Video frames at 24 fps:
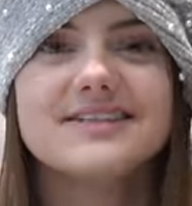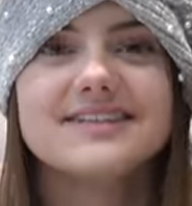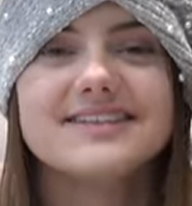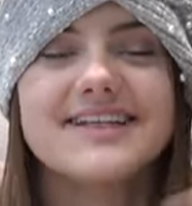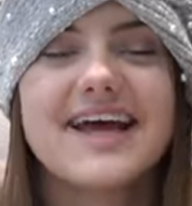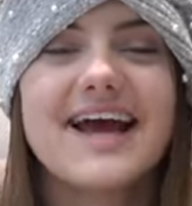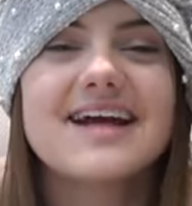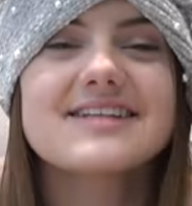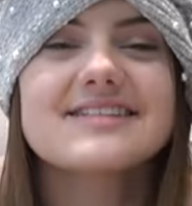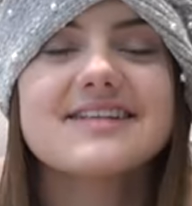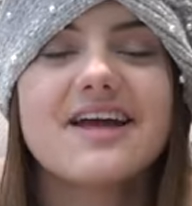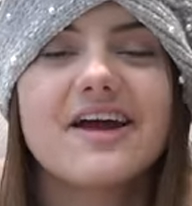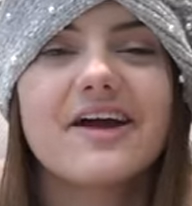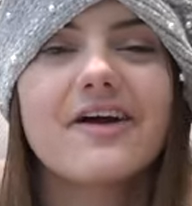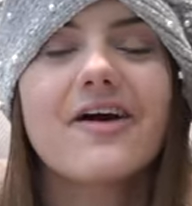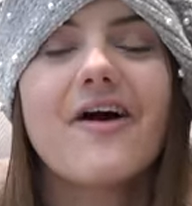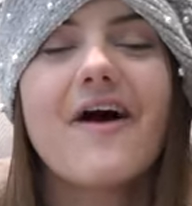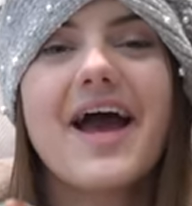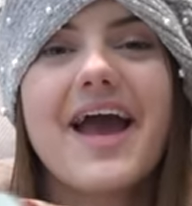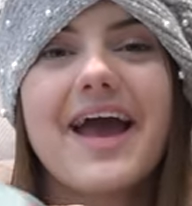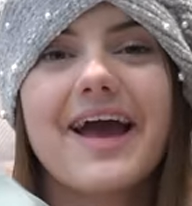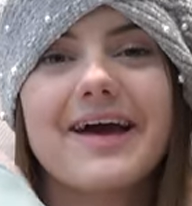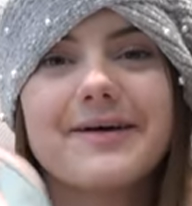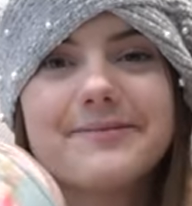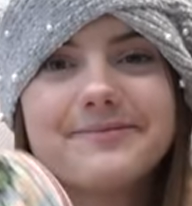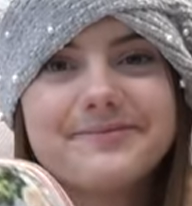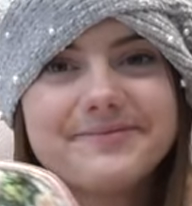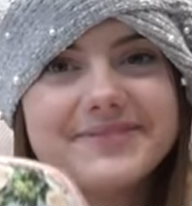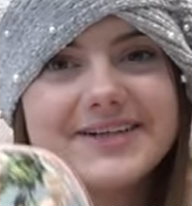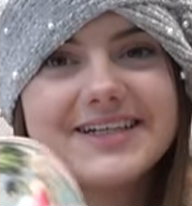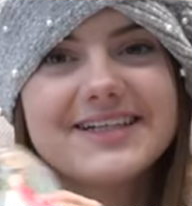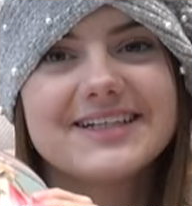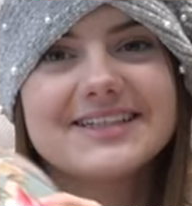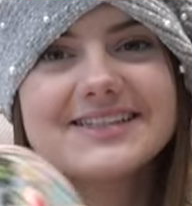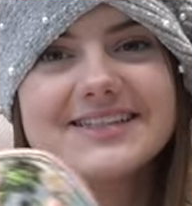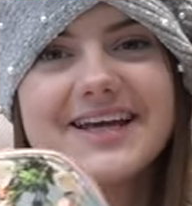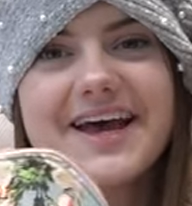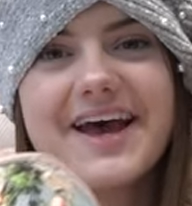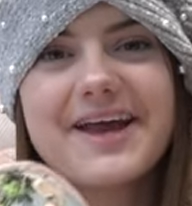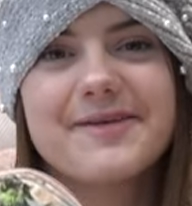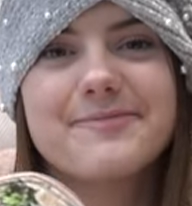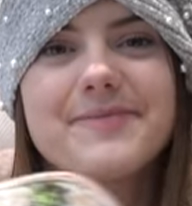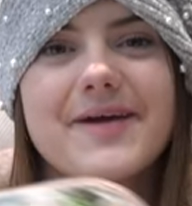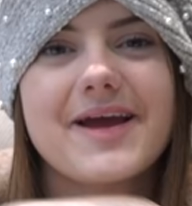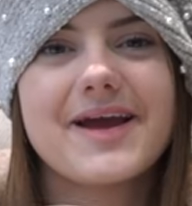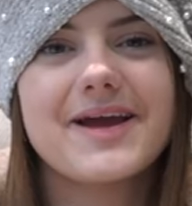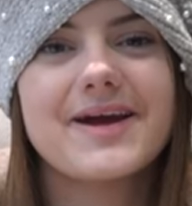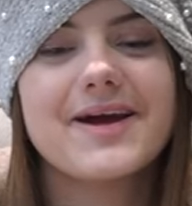Next, I got a mini
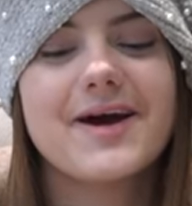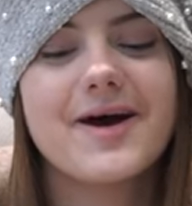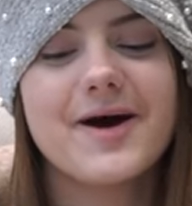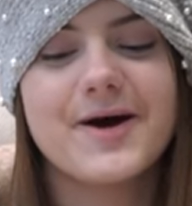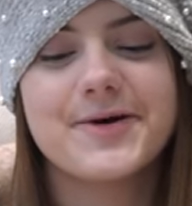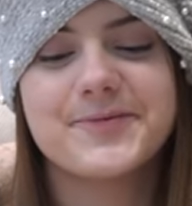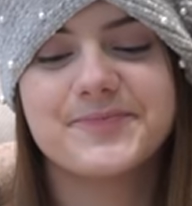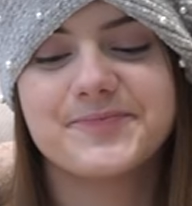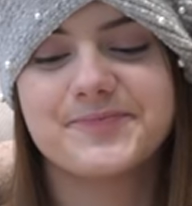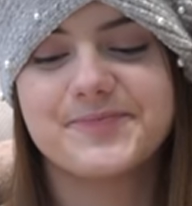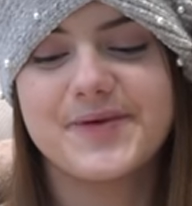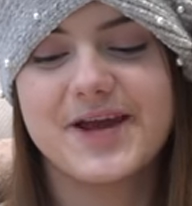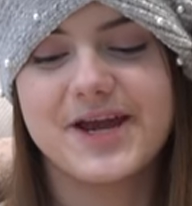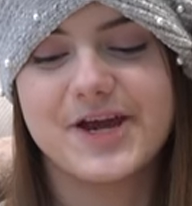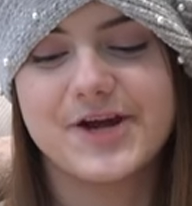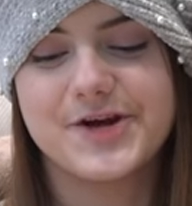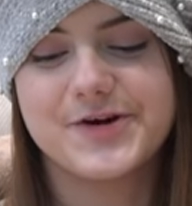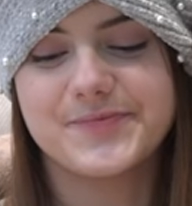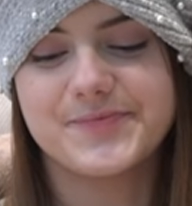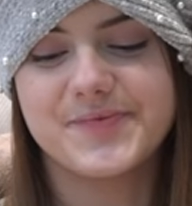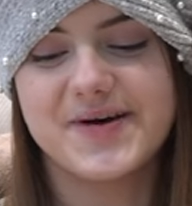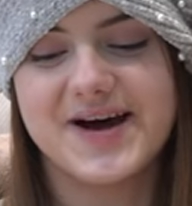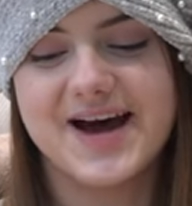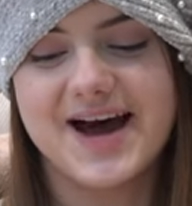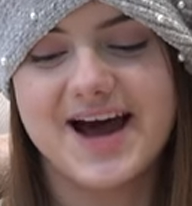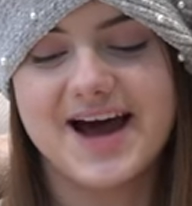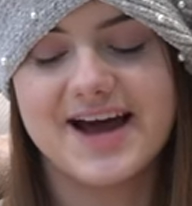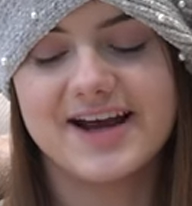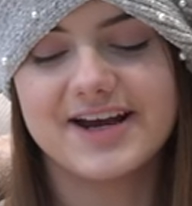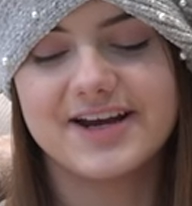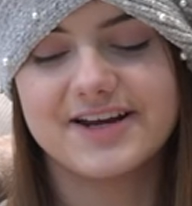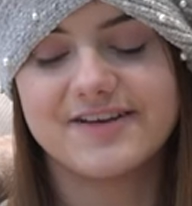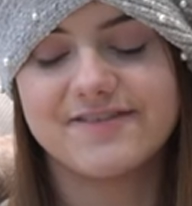Ted Baker makeup bag,